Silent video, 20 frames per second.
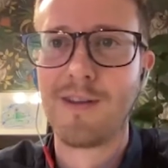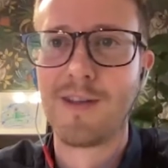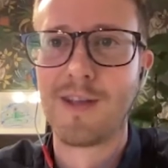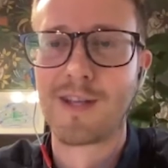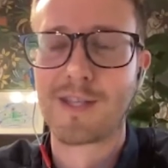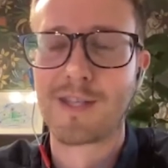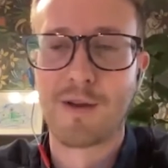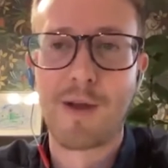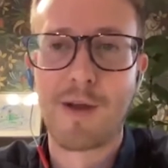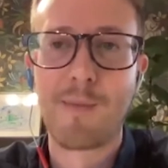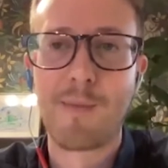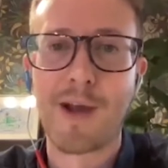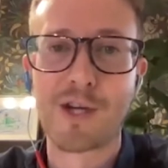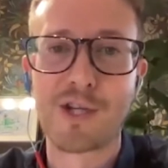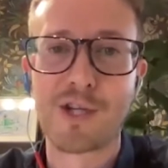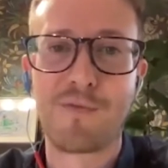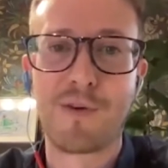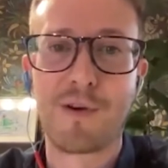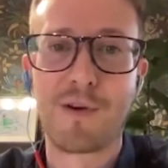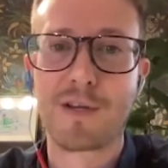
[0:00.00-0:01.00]
And so I'm
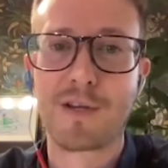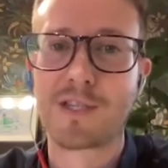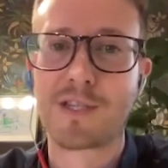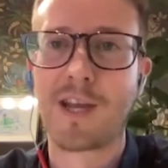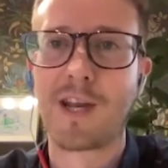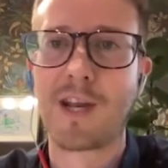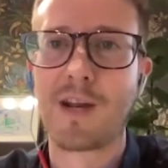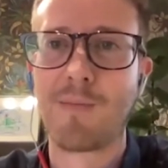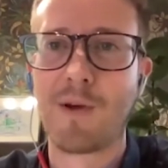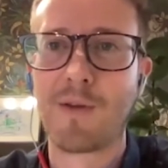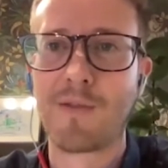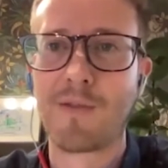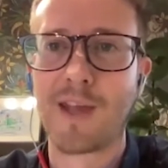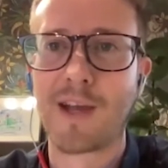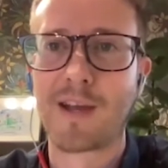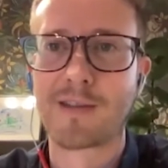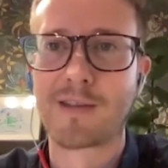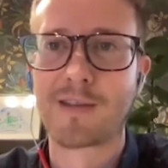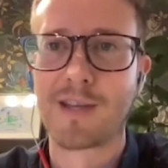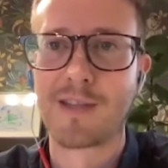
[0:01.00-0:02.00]
actually very excited about that,
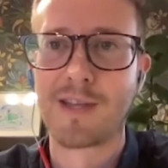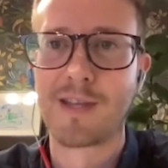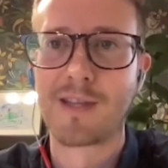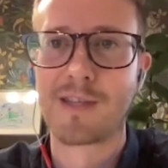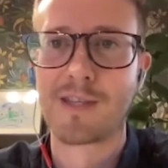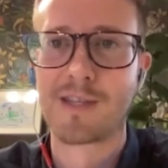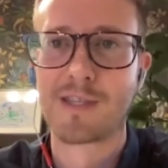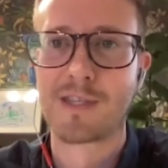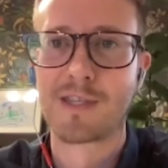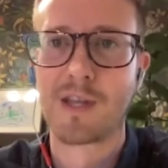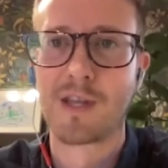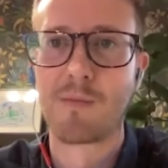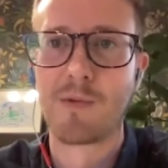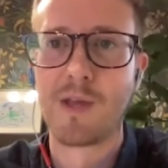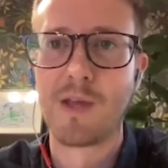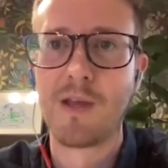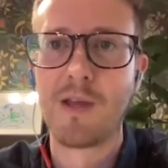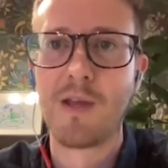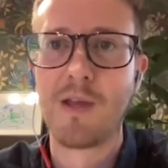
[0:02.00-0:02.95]
because I think this is going to be